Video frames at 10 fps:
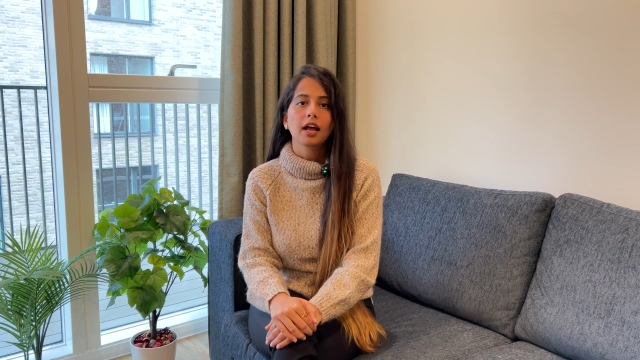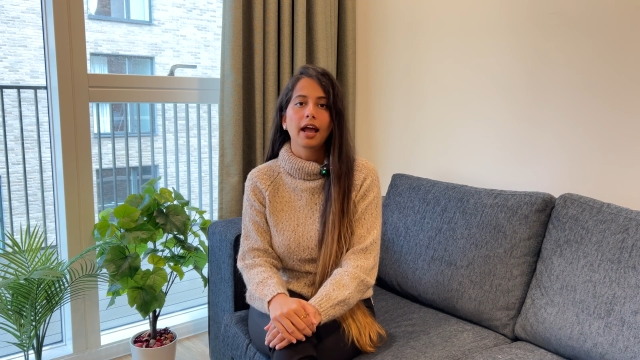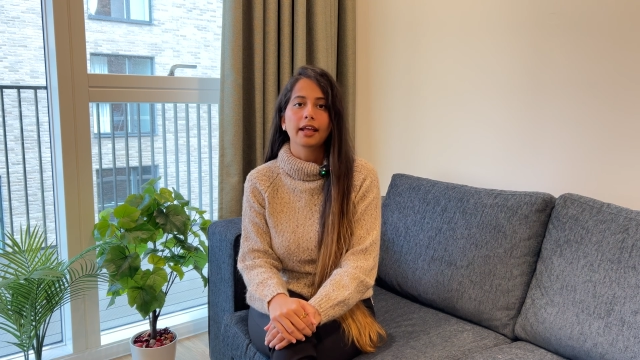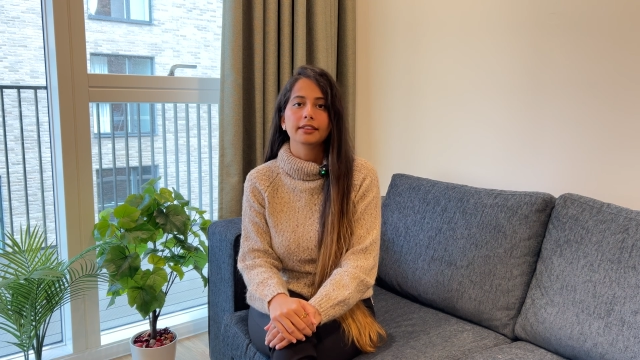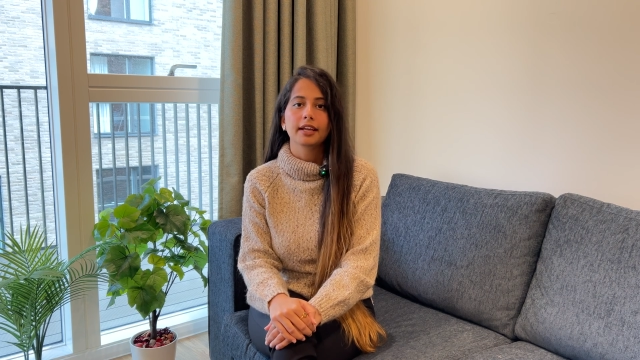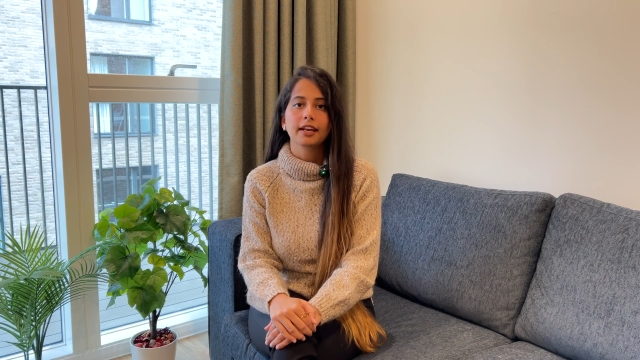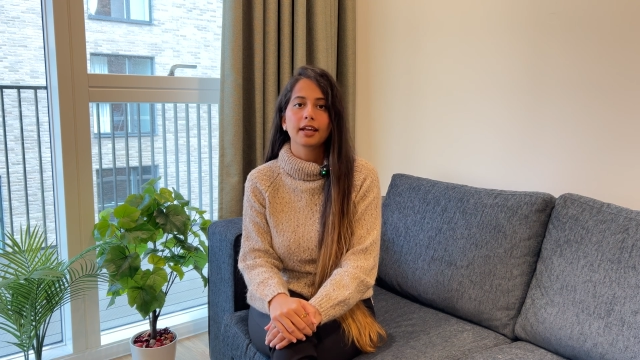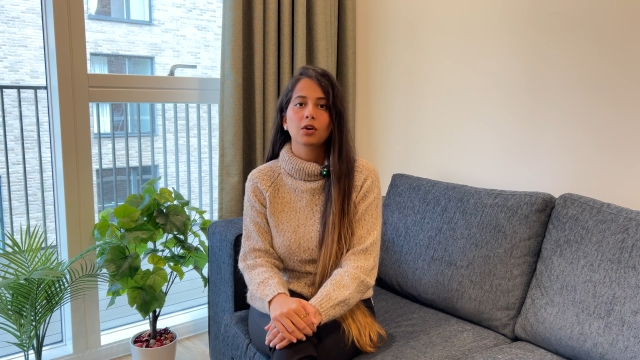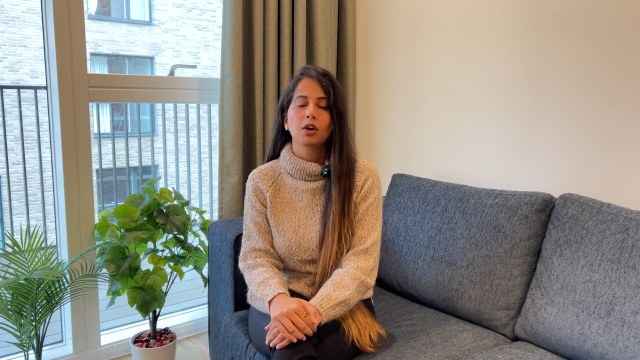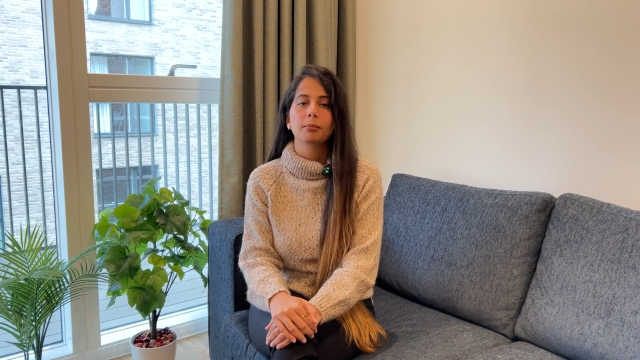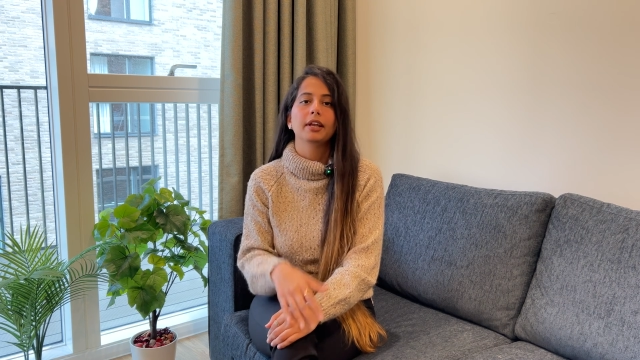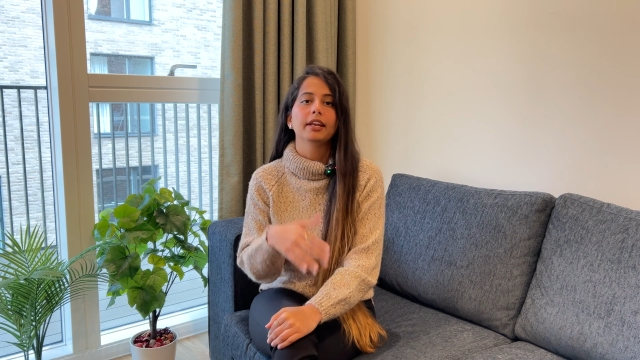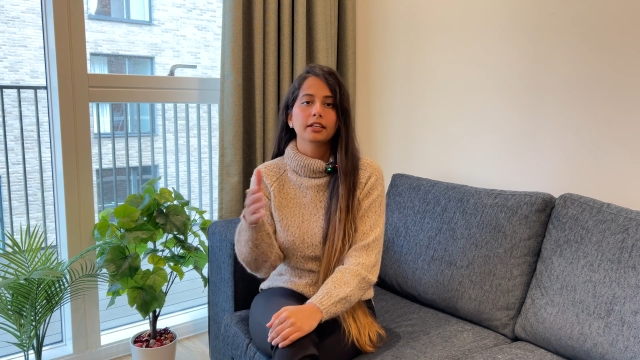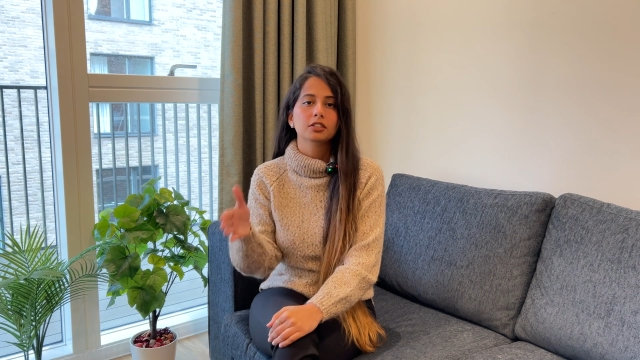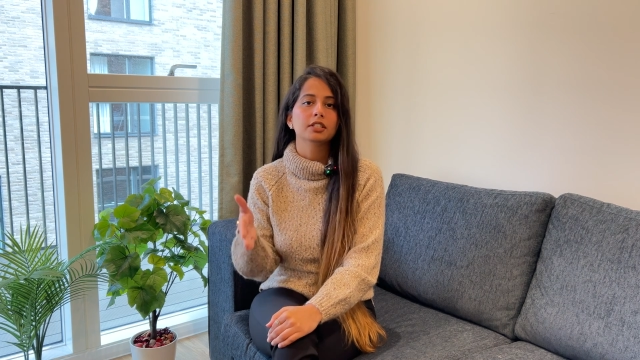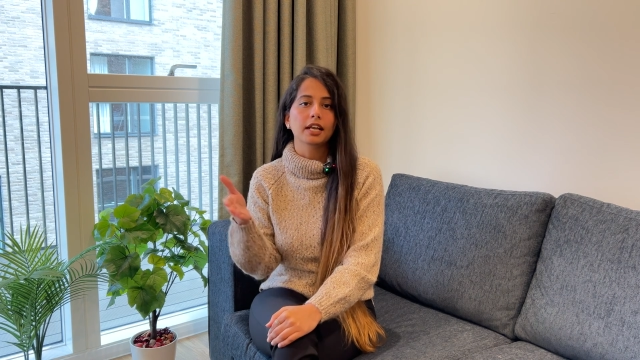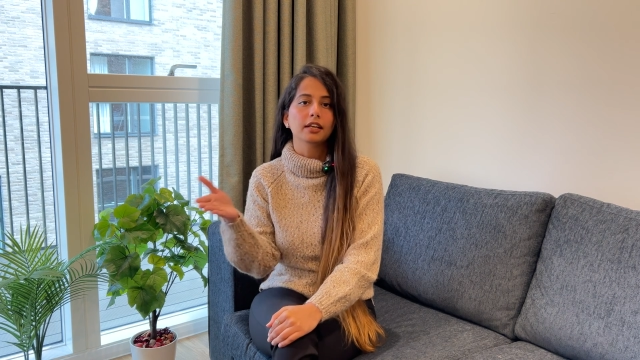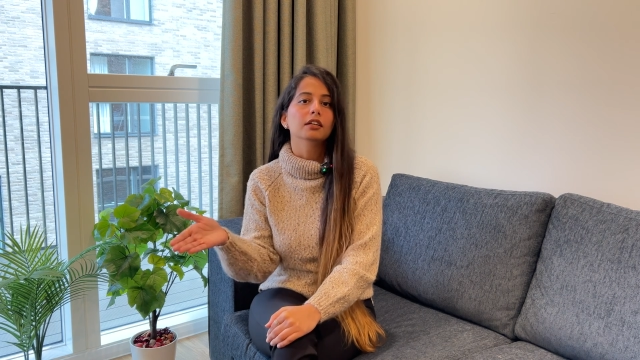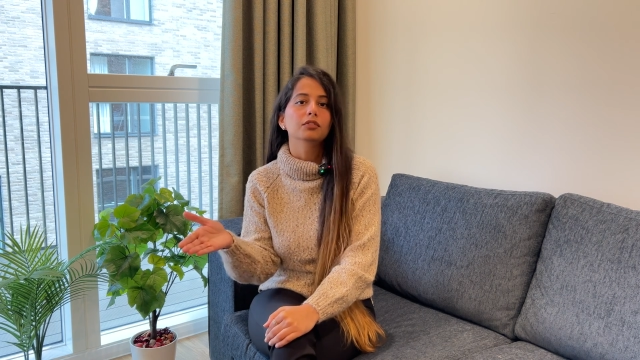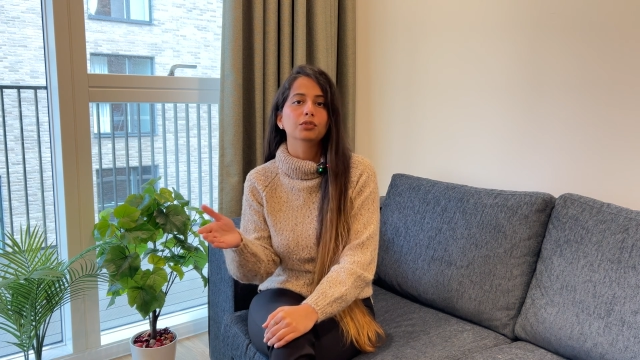And then I got my next
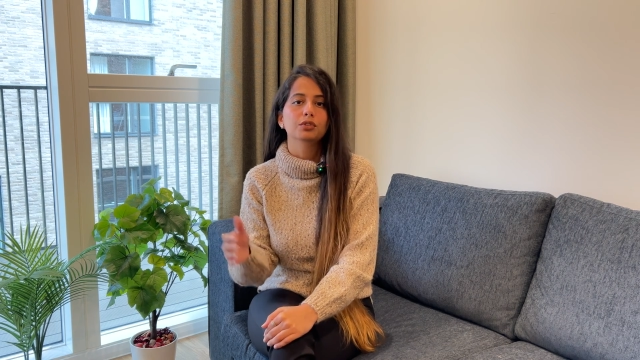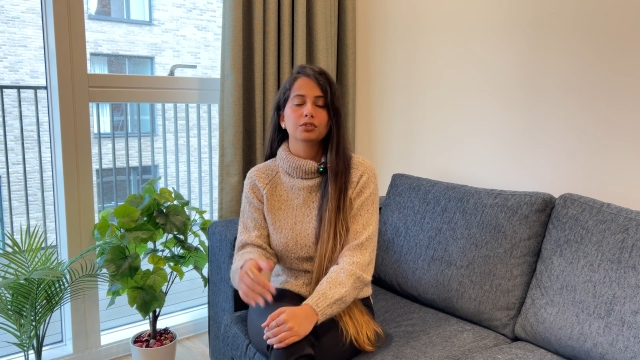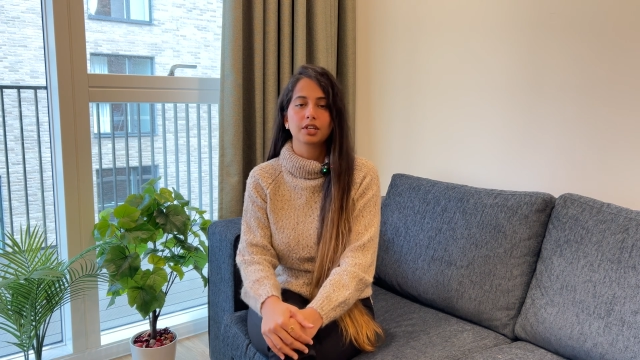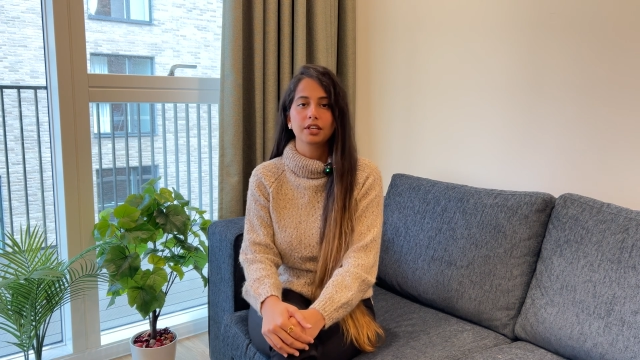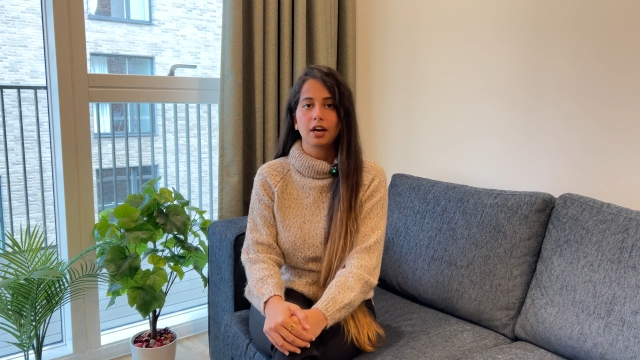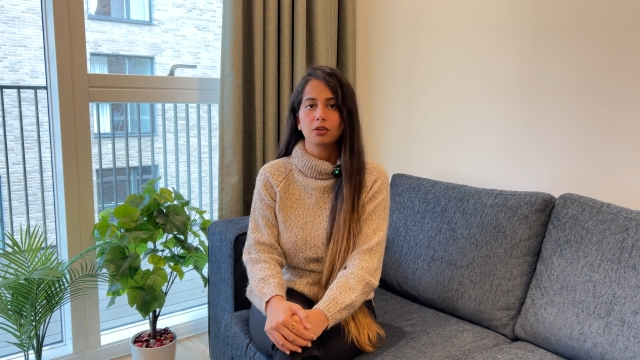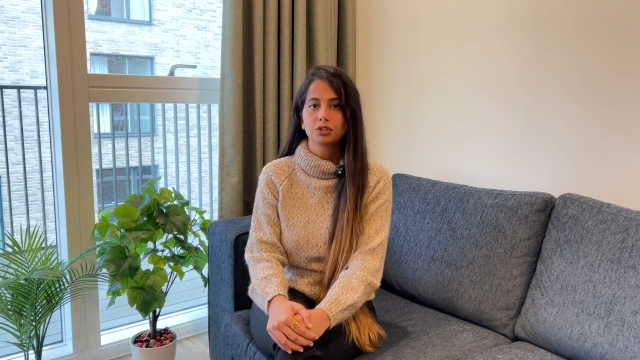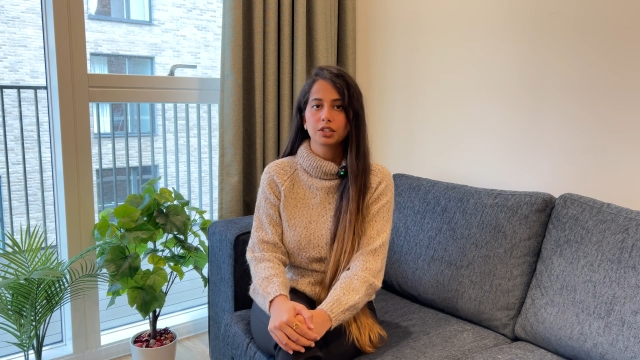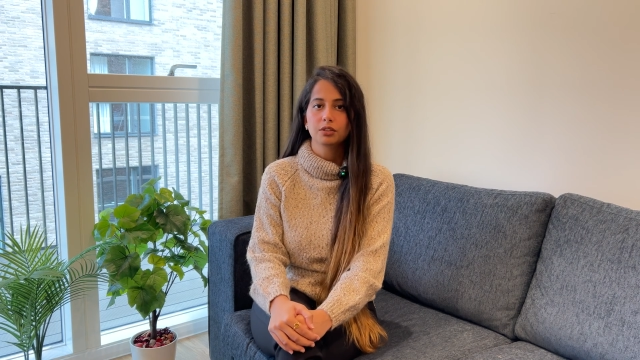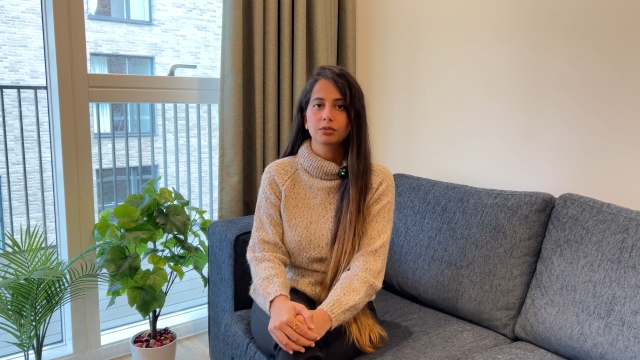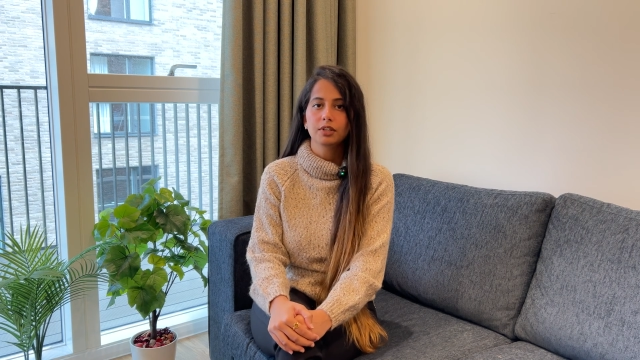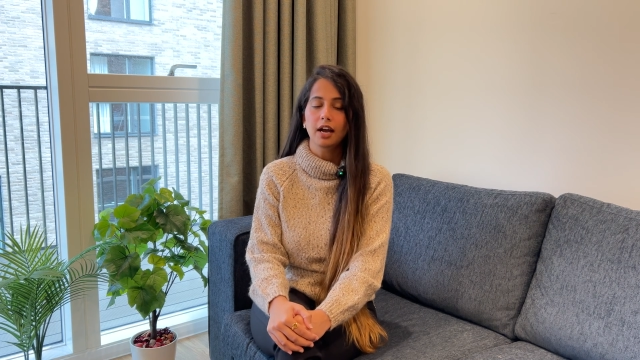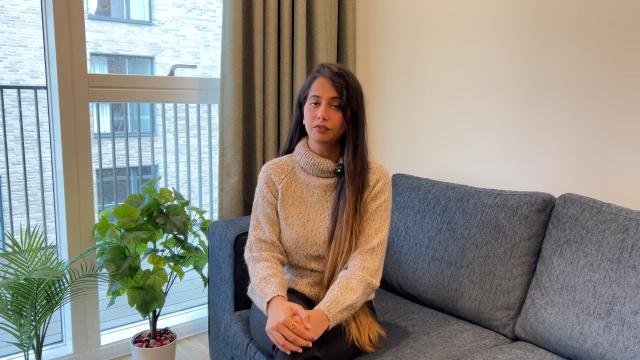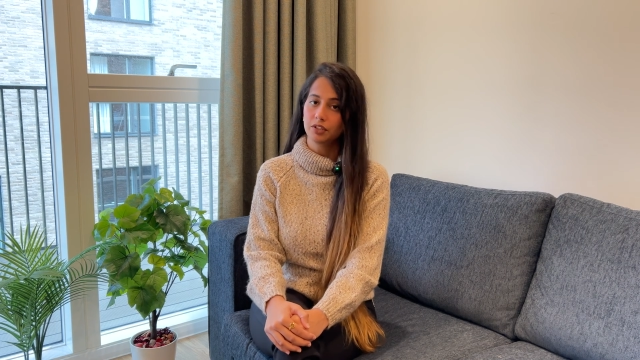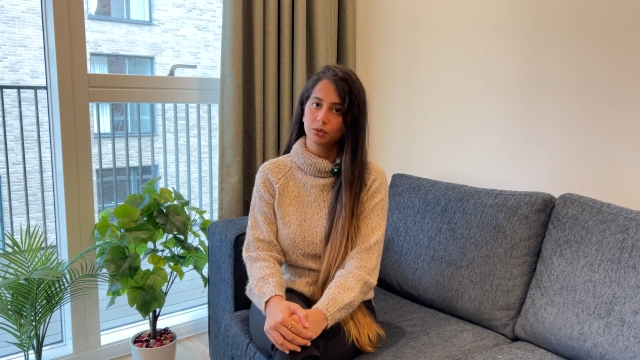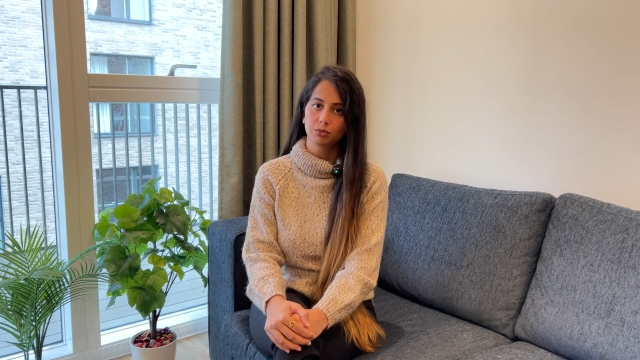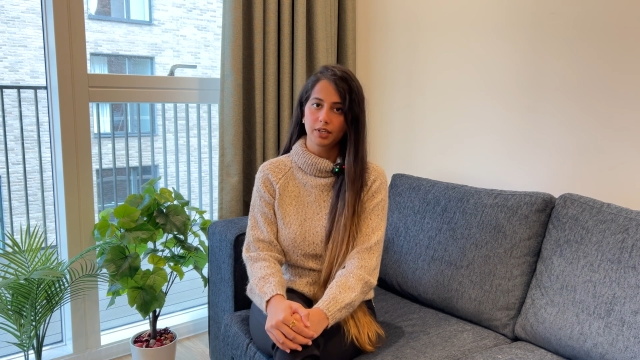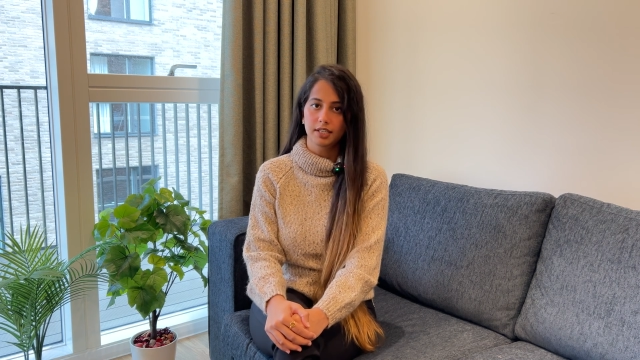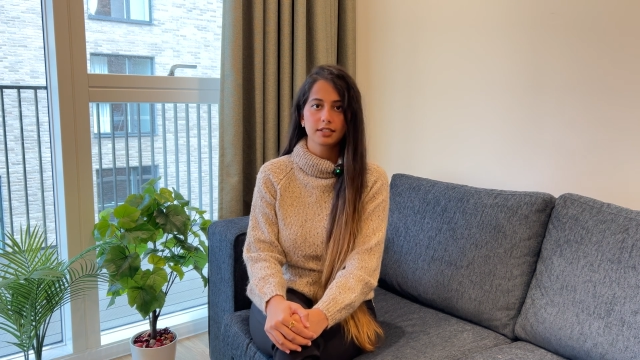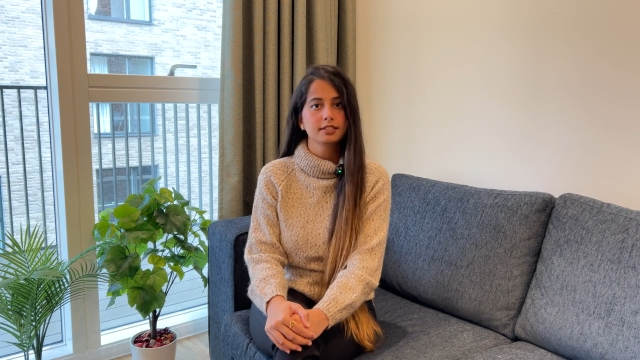technical phone screen round scheduled after 2
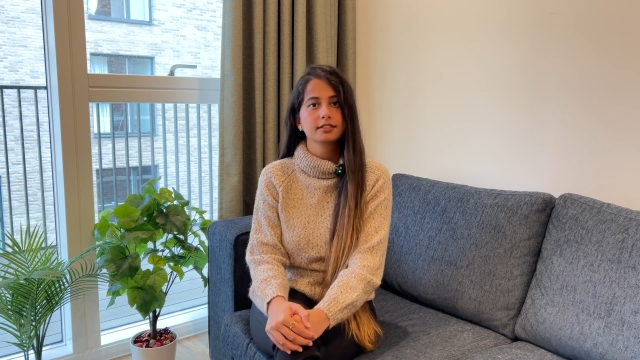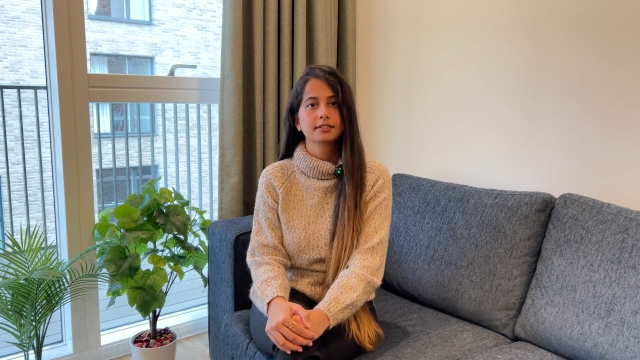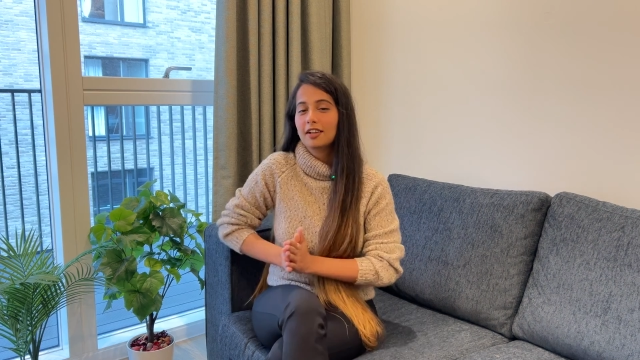days.